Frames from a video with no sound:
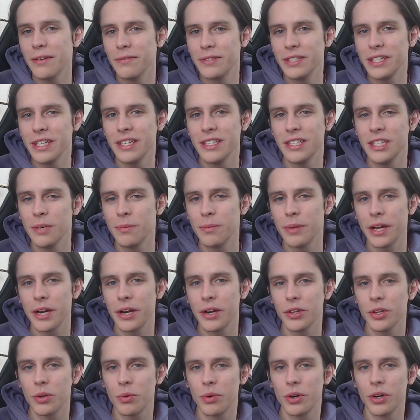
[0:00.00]
D&D player
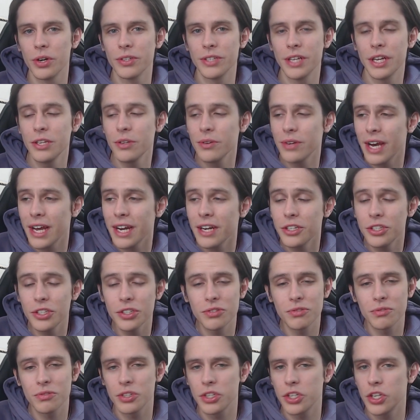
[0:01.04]
in the world, and you kind of just
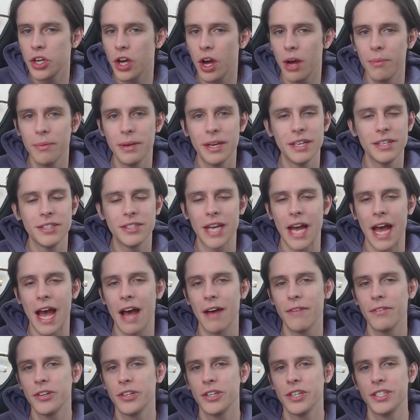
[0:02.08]
come in to
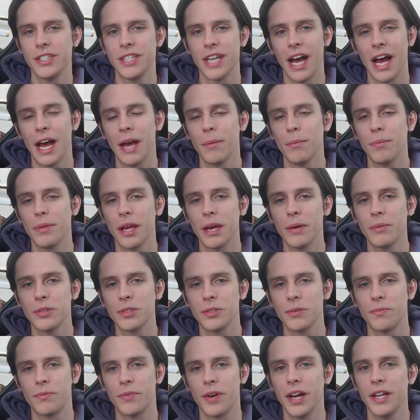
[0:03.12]
have a good time, play with
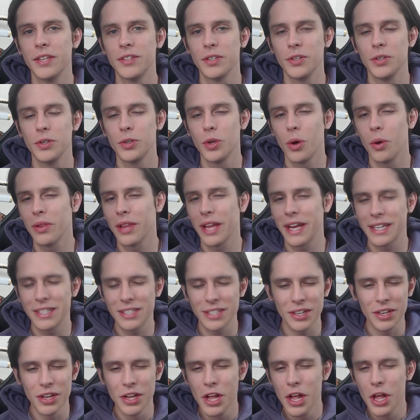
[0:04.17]
some friends, and you don't like
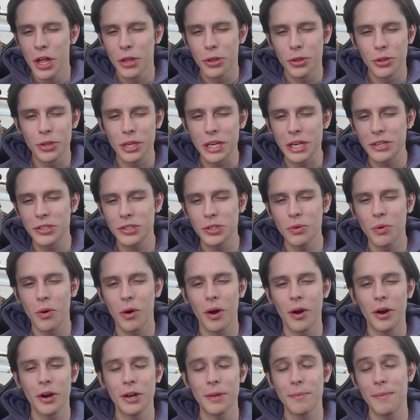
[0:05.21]
to think too
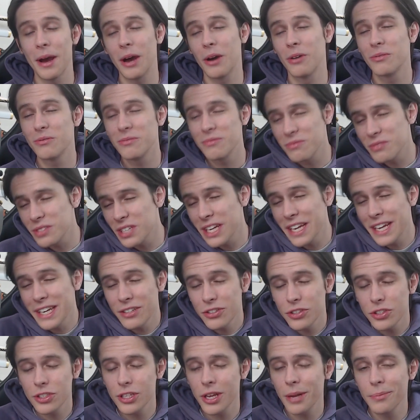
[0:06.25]
hard about, in
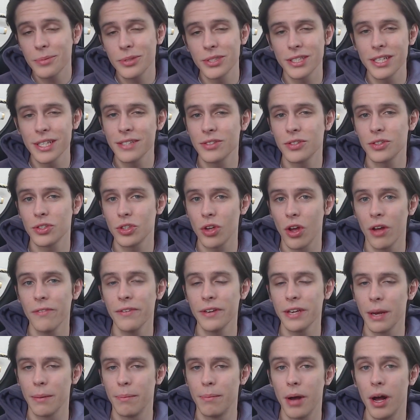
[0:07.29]
some sense,
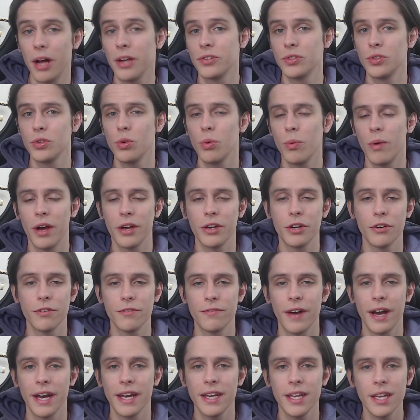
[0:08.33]
solving a puzzle while you're
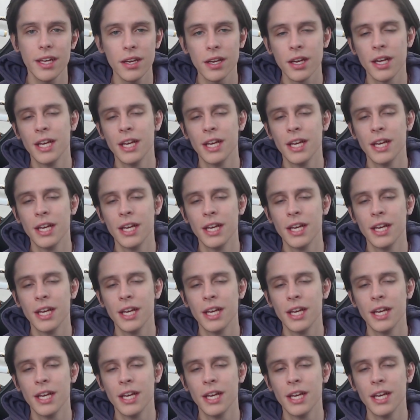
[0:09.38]
fighting,